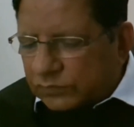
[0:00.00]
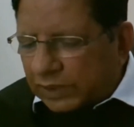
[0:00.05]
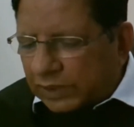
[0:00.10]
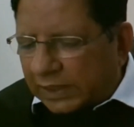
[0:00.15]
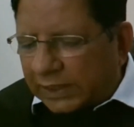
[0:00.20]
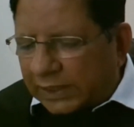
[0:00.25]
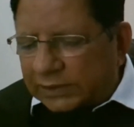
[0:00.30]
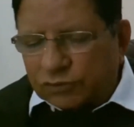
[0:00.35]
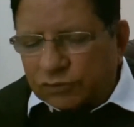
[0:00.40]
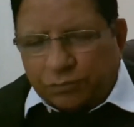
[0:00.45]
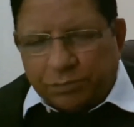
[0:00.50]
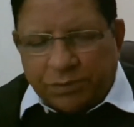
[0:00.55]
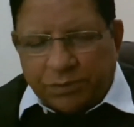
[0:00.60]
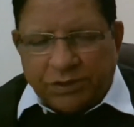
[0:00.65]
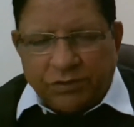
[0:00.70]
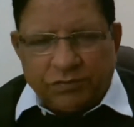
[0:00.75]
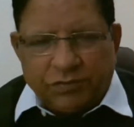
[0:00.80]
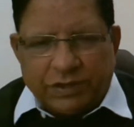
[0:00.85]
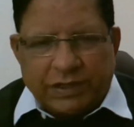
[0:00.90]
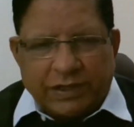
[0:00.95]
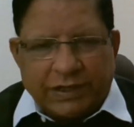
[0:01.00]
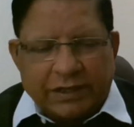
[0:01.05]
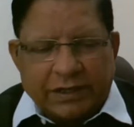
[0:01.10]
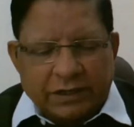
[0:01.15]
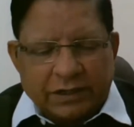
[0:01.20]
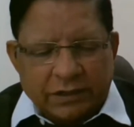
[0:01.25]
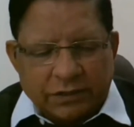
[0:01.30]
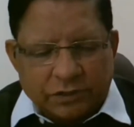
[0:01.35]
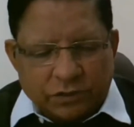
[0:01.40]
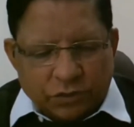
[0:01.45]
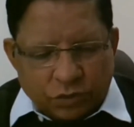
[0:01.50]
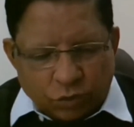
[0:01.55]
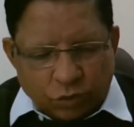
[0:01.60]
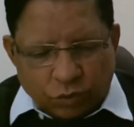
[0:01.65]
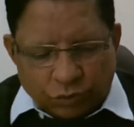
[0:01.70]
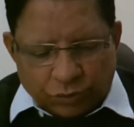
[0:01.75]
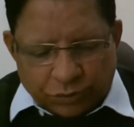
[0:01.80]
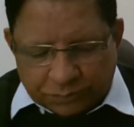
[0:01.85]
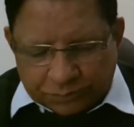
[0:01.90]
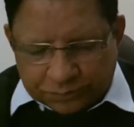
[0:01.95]
ask me when I
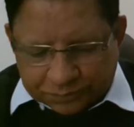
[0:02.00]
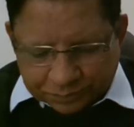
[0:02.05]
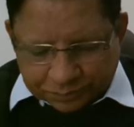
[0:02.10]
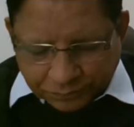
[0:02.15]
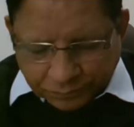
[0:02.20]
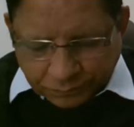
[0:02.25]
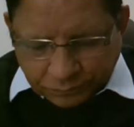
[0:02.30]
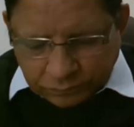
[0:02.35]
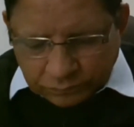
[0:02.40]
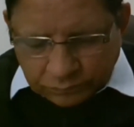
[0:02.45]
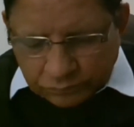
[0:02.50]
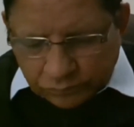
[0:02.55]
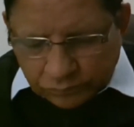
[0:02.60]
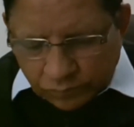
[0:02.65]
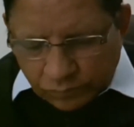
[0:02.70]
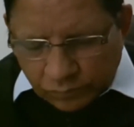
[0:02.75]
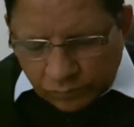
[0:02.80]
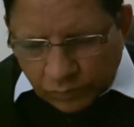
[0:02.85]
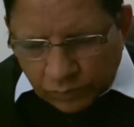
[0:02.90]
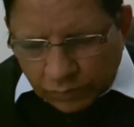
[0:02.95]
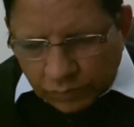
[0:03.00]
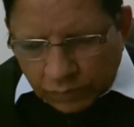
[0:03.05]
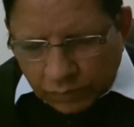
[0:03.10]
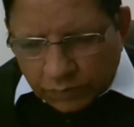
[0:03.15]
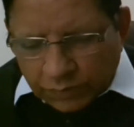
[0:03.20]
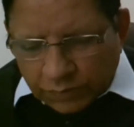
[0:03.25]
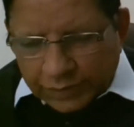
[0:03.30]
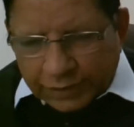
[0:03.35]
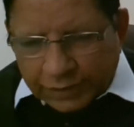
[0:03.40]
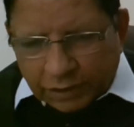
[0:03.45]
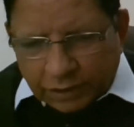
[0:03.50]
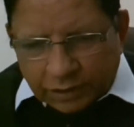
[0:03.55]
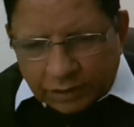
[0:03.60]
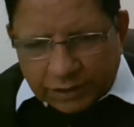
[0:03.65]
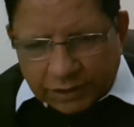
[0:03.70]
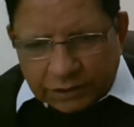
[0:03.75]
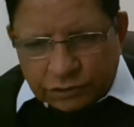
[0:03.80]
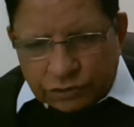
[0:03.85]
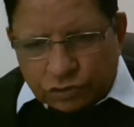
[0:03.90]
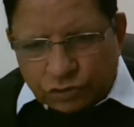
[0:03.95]
conclude.
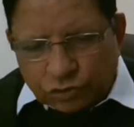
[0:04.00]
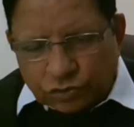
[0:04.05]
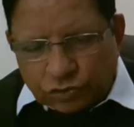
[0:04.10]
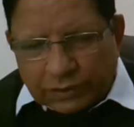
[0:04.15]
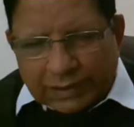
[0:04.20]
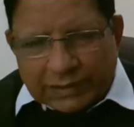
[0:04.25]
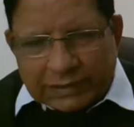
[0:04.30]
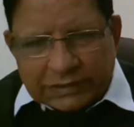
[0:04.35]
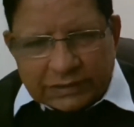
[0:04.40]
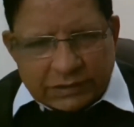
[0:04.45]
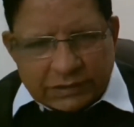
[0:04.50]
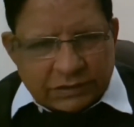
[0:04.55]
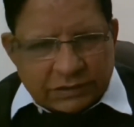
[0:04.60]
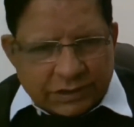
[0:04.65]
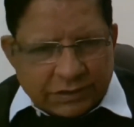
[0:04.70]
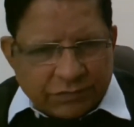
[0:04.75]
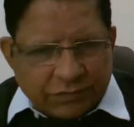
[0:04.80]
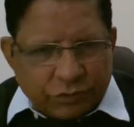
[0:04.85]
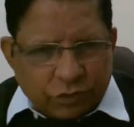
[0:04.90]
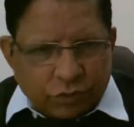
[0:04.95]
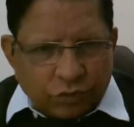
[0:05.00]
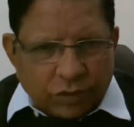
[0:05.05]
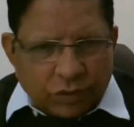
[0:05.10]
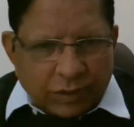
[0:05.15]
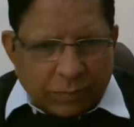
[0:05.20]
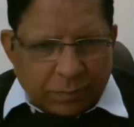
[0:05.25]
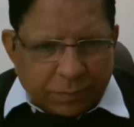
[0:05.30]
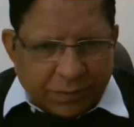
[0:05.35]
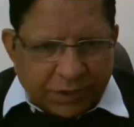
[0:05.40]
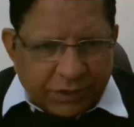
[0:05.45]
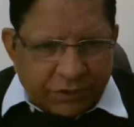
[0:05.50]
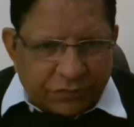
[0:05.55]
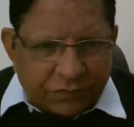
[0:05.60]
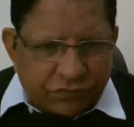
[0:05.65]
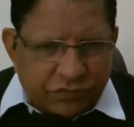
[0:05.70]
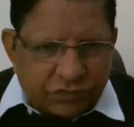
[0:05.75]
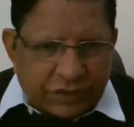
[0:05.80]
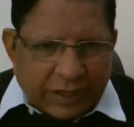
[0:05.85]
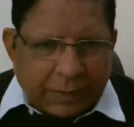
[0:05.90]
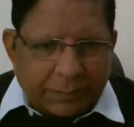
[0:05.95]
According to, I'll just give you a brief
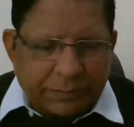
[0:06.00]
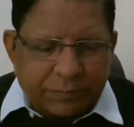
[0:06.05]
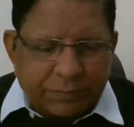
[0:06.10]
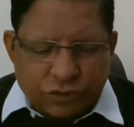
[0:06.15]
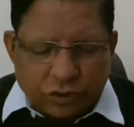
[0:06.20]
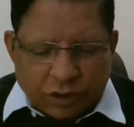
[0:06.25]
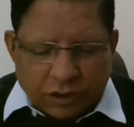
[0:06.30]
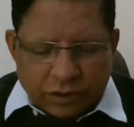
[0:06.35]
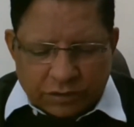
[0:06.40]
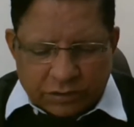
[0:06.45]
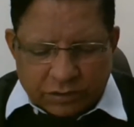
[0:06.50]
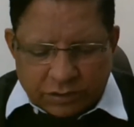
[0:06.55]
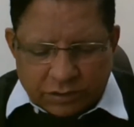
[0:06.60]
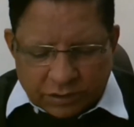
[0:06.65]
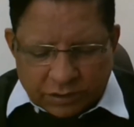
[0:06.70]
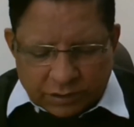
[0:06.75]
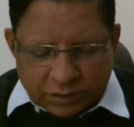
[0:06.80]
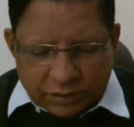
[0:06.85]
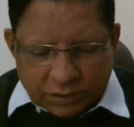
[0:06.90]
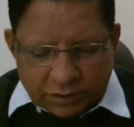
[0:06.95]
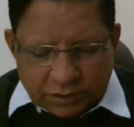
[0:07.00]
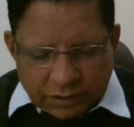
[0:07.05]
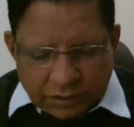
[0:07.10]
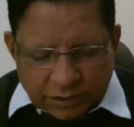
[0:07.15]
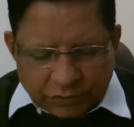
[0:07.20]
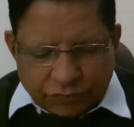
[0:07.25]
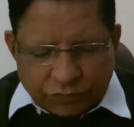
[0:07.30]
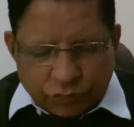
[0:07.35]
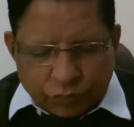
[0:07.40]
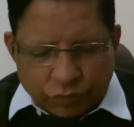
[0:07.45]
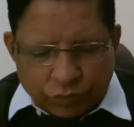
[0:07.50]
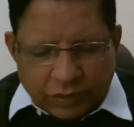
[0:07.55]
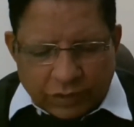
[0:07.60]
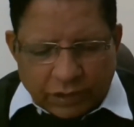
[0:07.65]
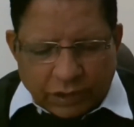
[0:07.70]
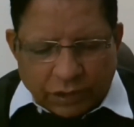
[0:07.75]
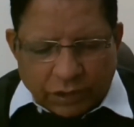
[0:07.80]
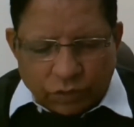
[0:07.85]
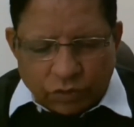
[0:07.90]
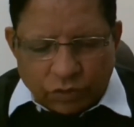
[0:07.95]
snapshot, if you
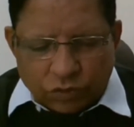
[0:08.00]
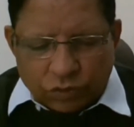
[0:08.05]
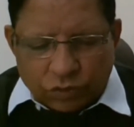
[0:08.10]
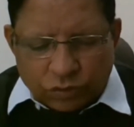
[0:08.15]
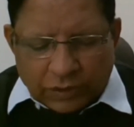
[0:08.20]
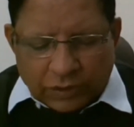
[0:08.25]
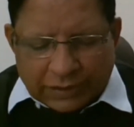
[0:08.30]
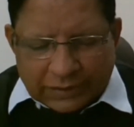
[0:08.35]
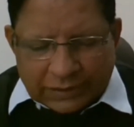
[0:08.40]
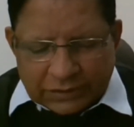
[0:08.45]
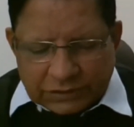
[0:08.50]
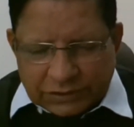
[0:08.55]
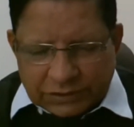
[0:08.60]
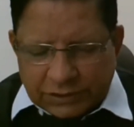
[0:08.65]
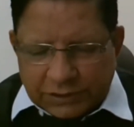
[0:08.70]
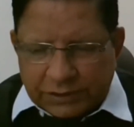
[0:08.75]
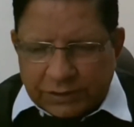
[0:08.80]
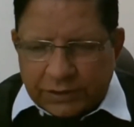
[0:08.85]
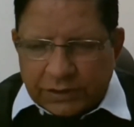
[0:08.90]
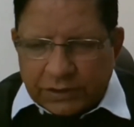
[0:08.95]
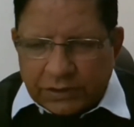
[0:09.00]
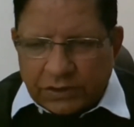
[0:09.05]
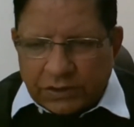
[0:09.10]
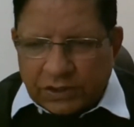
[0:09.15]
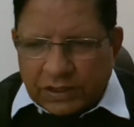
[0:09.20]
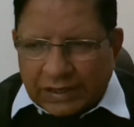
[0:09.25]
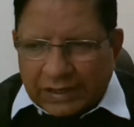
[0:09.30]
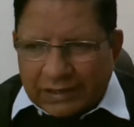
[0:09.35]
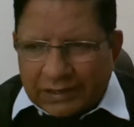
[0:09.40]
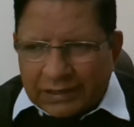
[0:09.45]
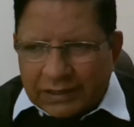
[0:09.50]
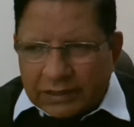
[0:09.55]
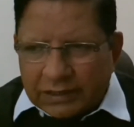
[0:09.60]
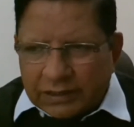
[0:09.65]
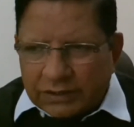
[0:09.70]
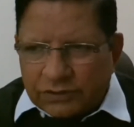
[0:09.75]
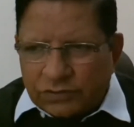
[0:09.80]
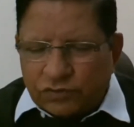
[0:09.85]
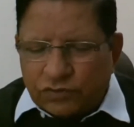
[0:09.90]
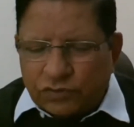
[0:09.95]
allow, Gulati ji, regarding
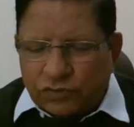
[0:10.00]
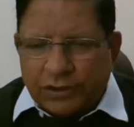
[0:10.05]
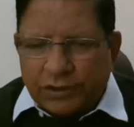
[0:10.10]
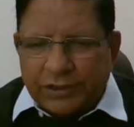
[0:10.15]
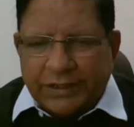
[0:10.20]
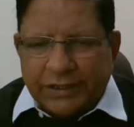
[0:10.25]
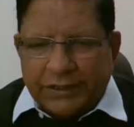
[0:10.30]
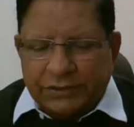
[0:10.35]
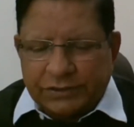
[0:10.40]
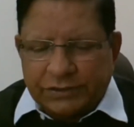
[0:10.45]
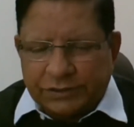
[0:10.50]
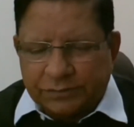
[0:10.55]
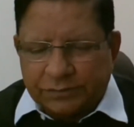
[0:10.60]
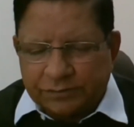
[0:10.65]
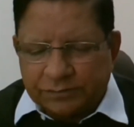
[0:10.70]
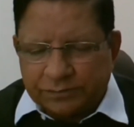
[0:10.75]
consolidation.